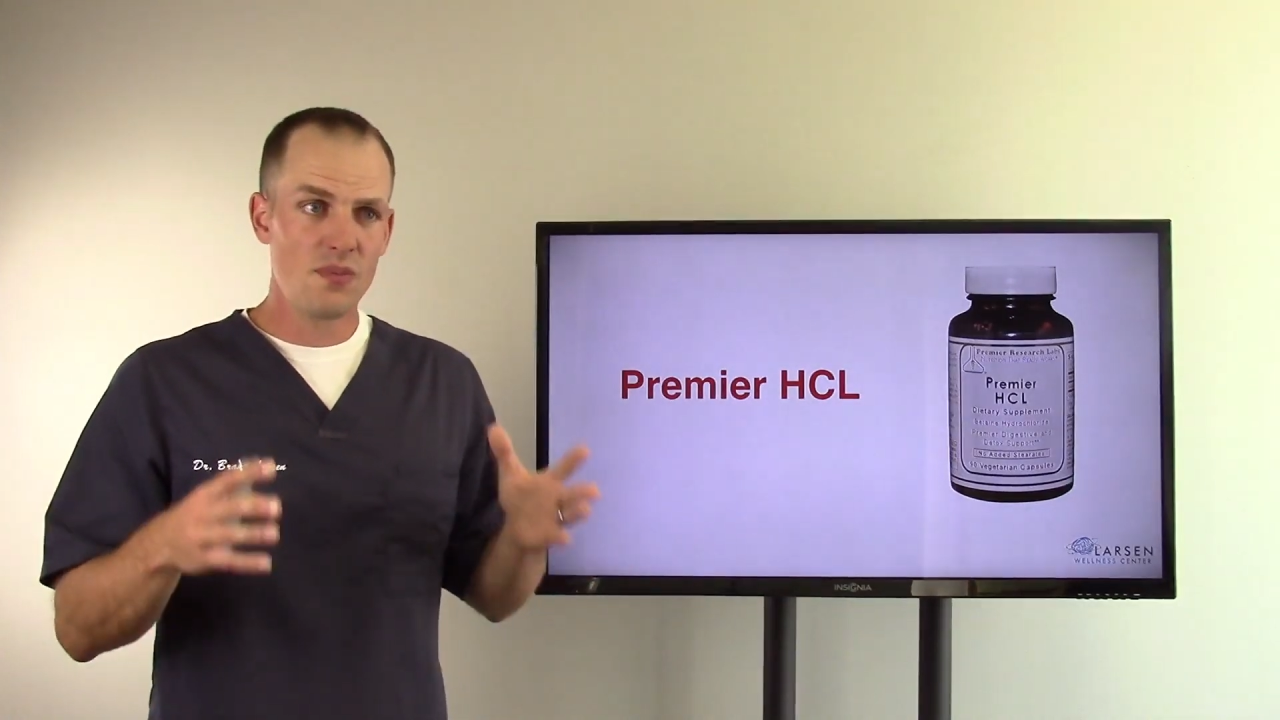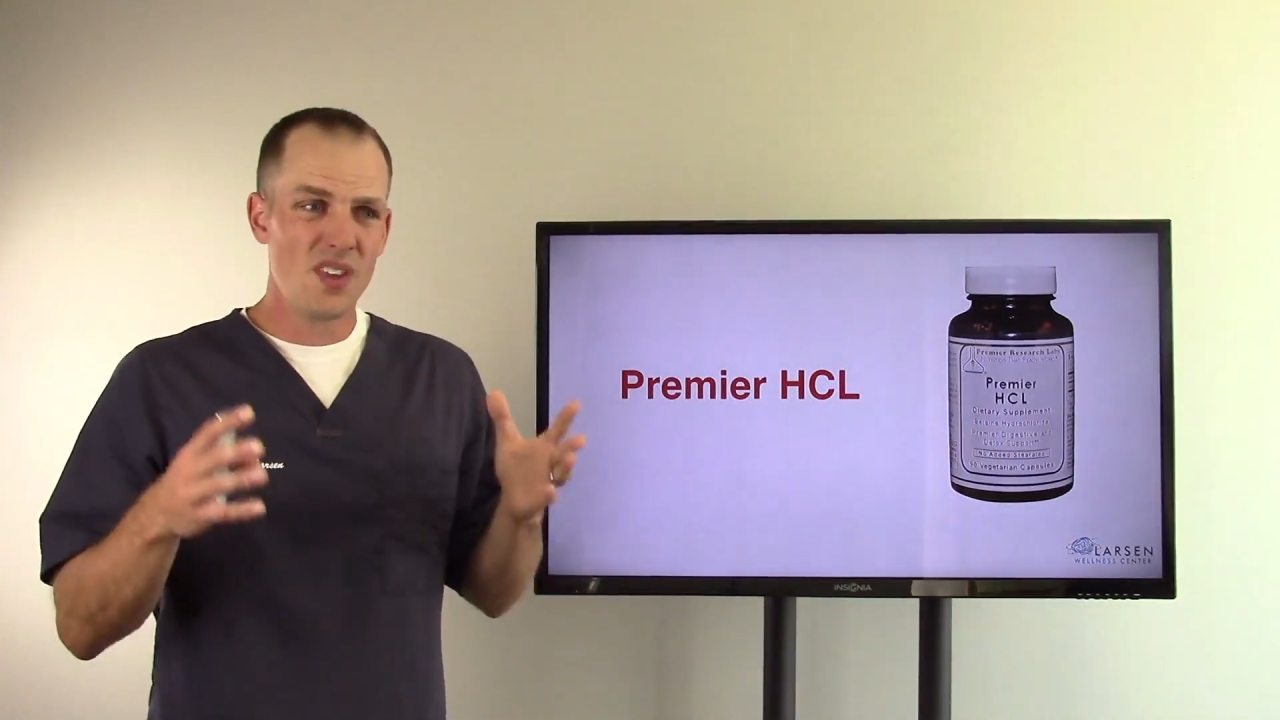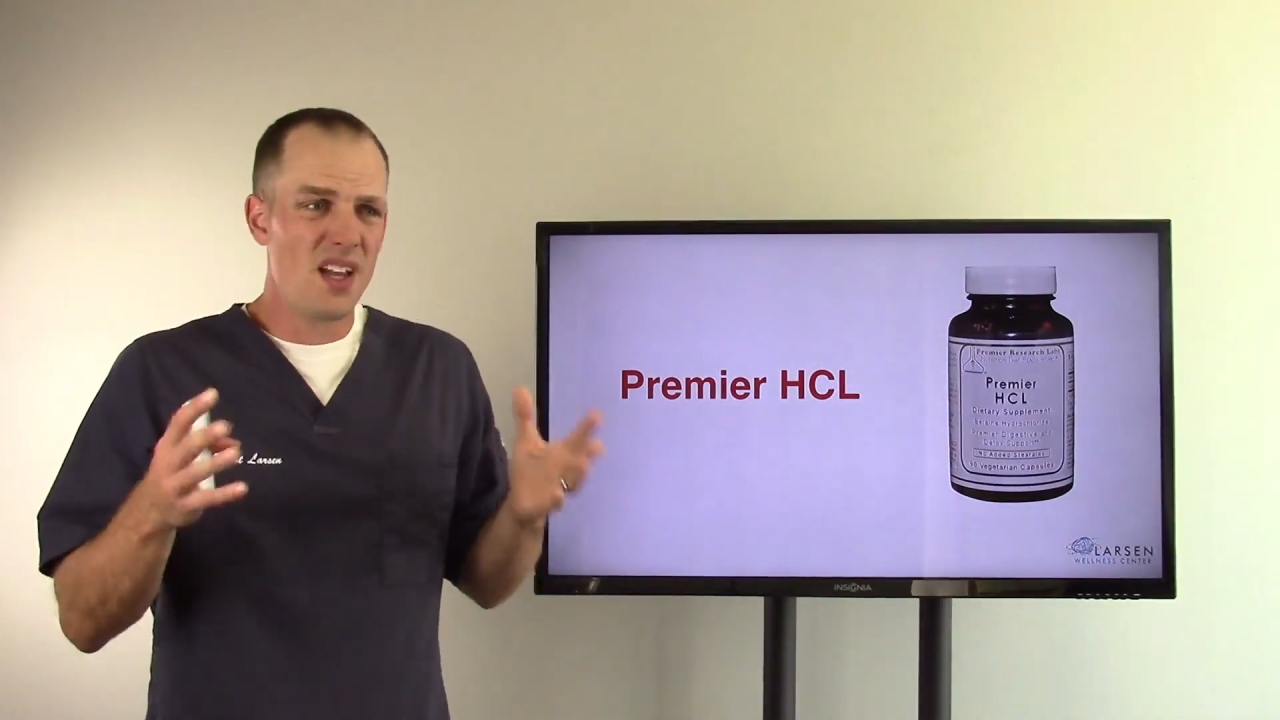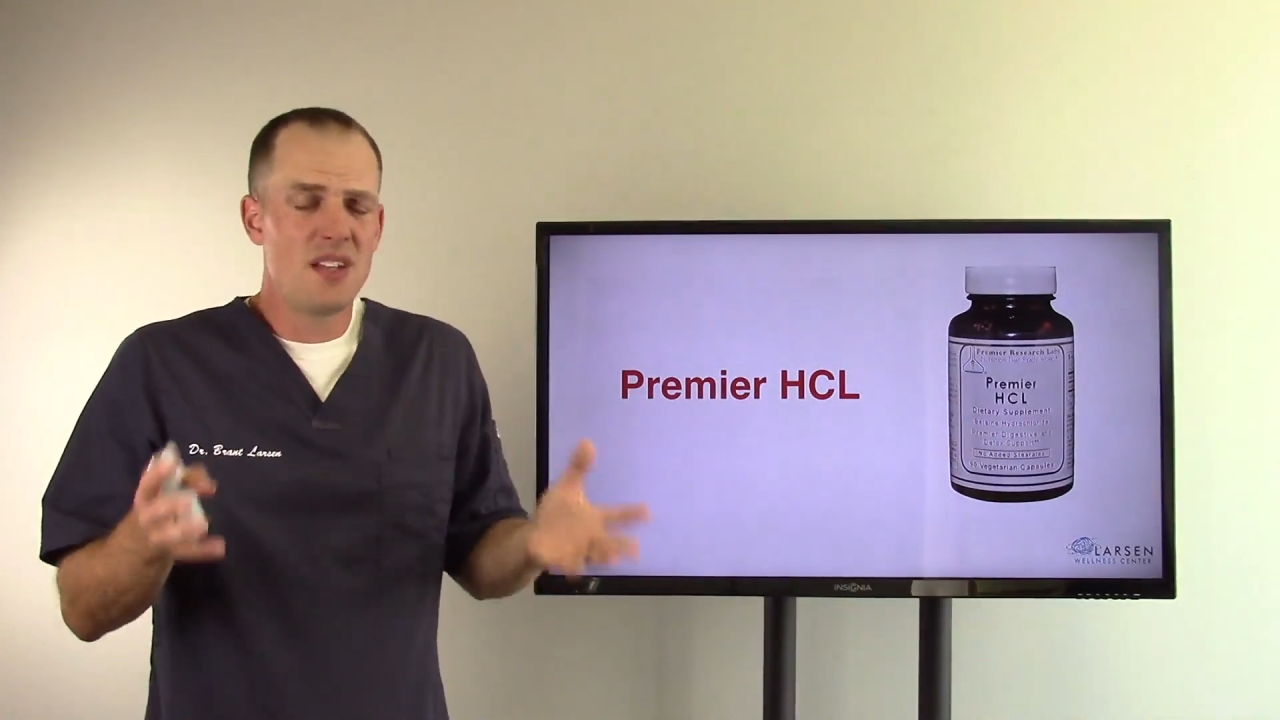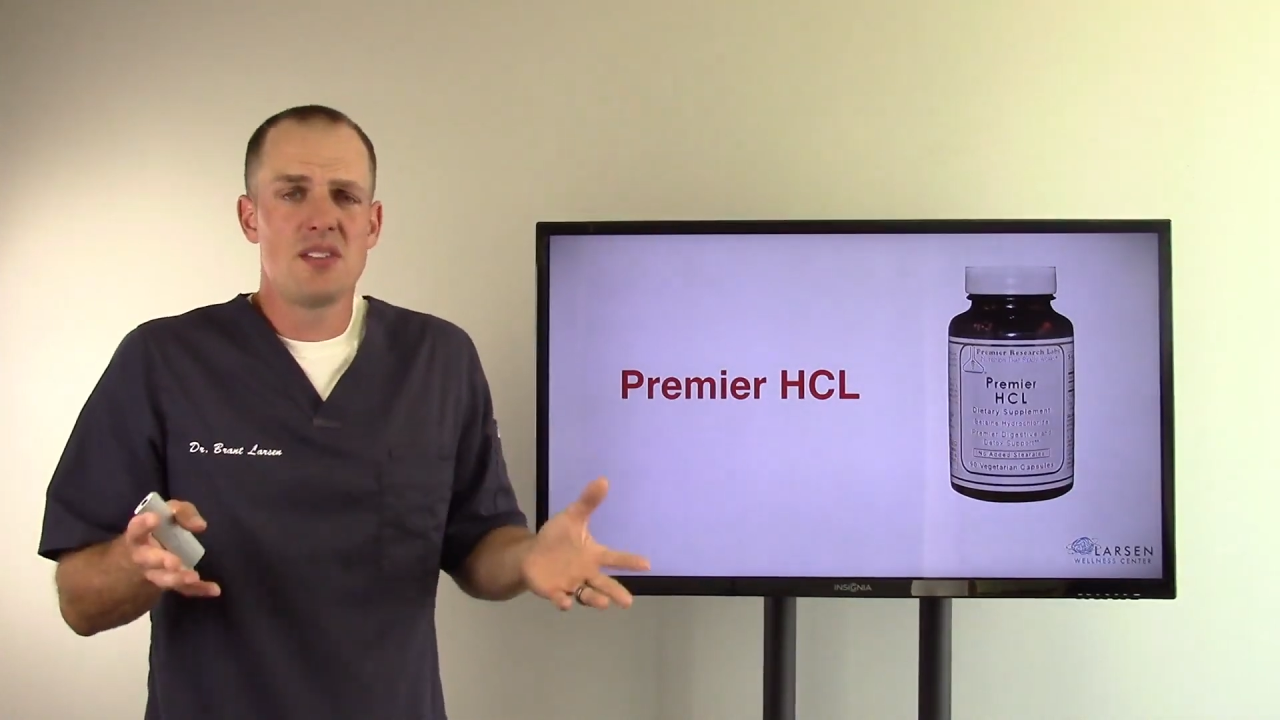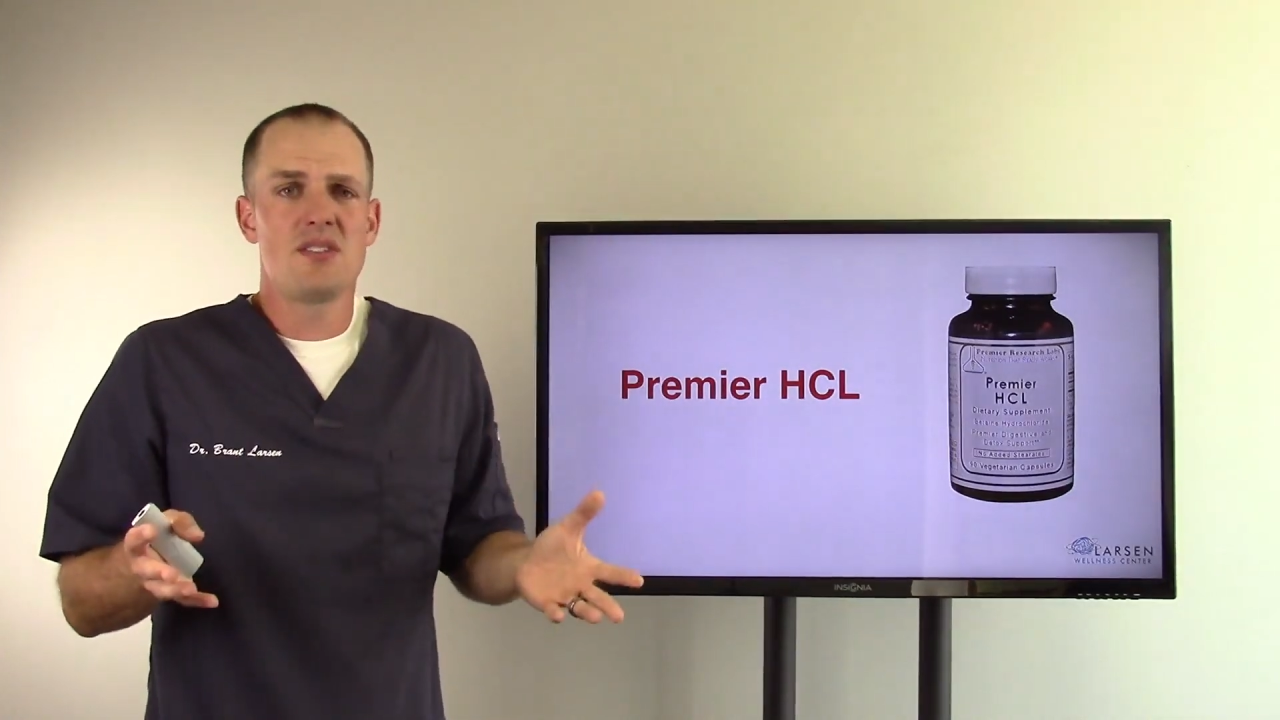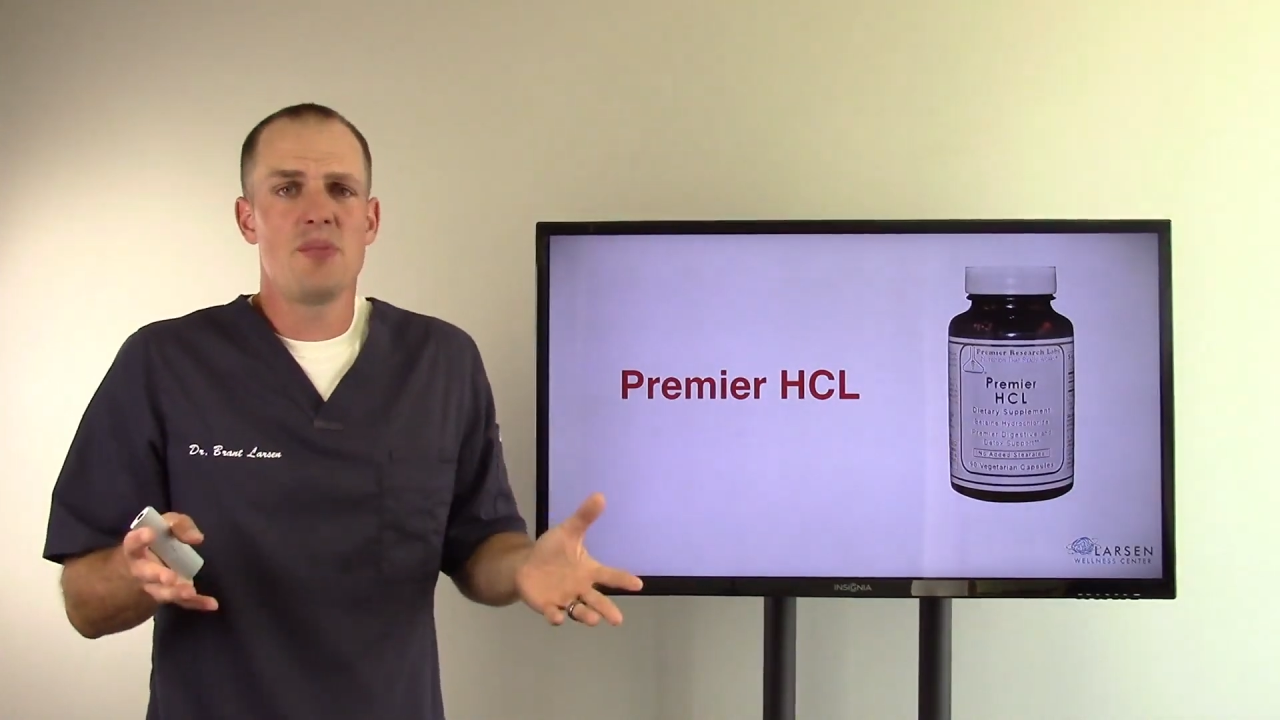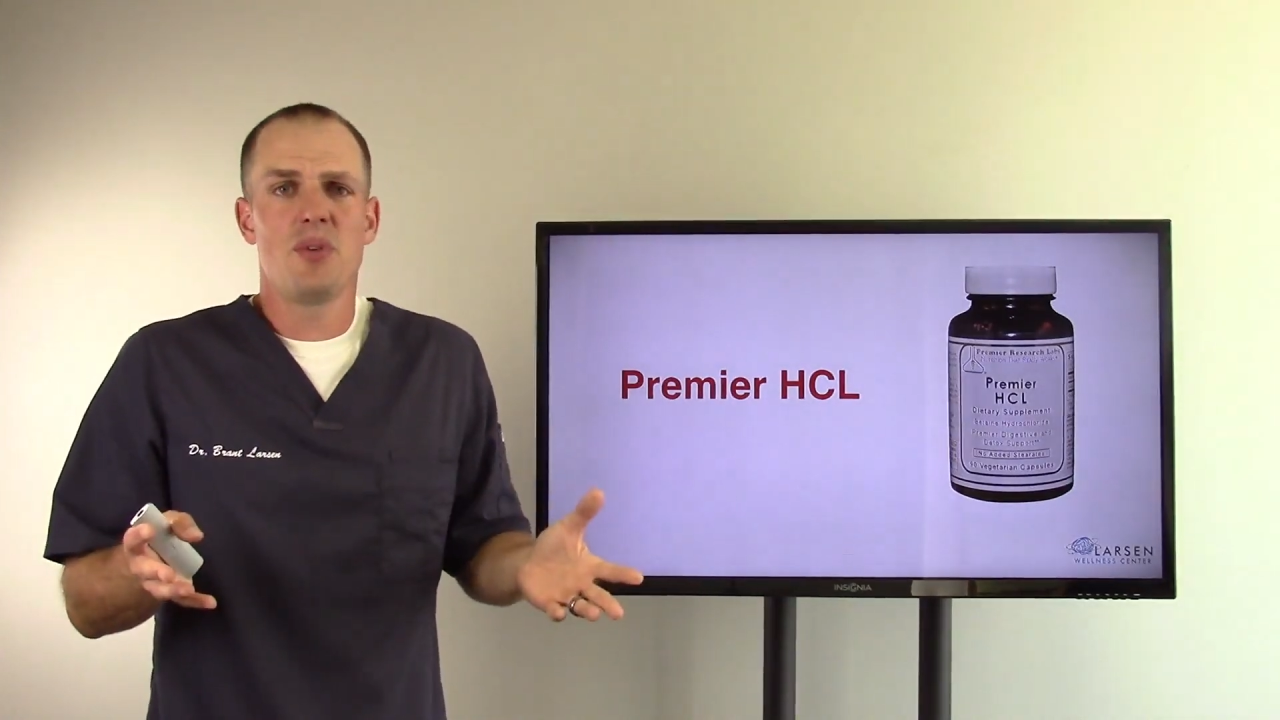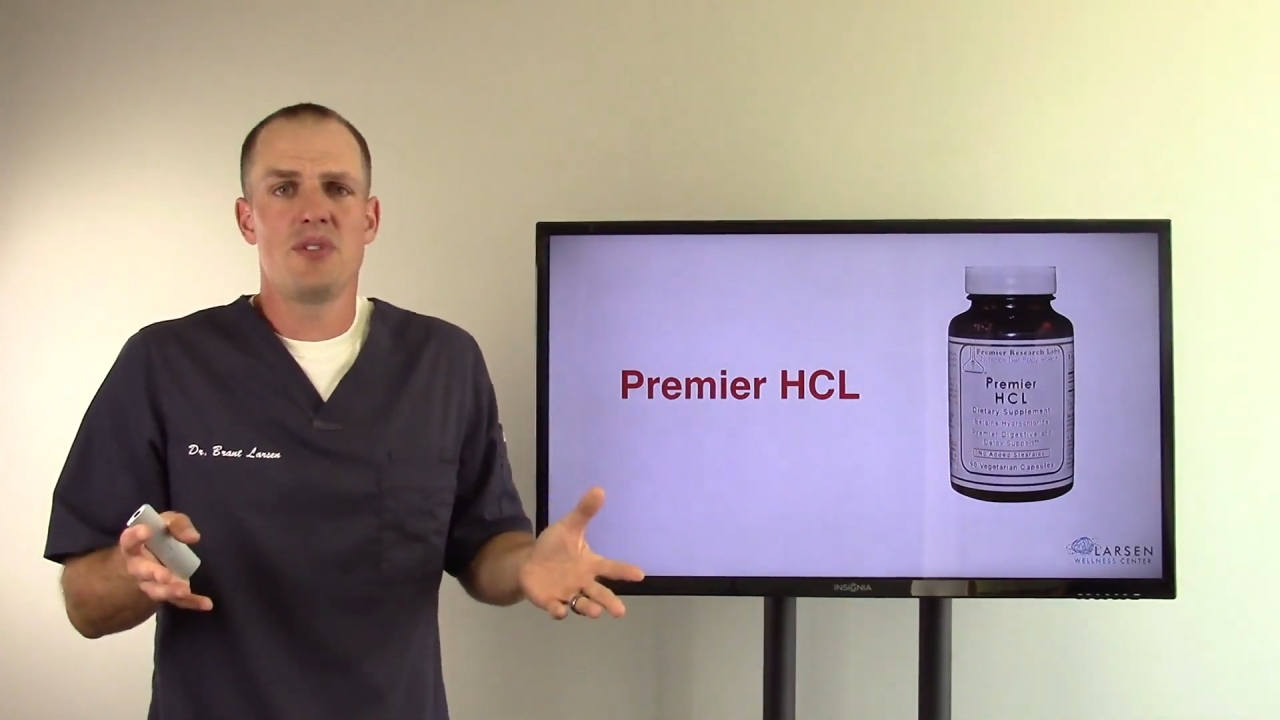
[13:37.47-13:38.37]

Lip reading: And it's a simple